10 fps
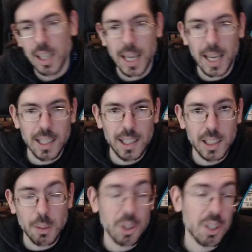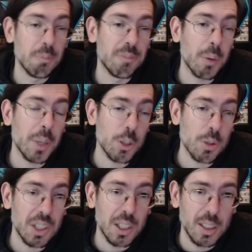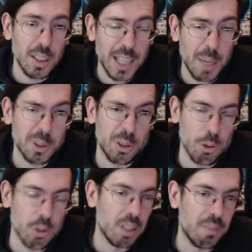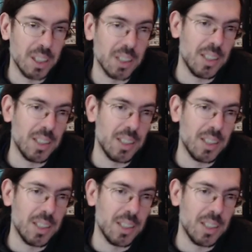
And there were some very interesting characters living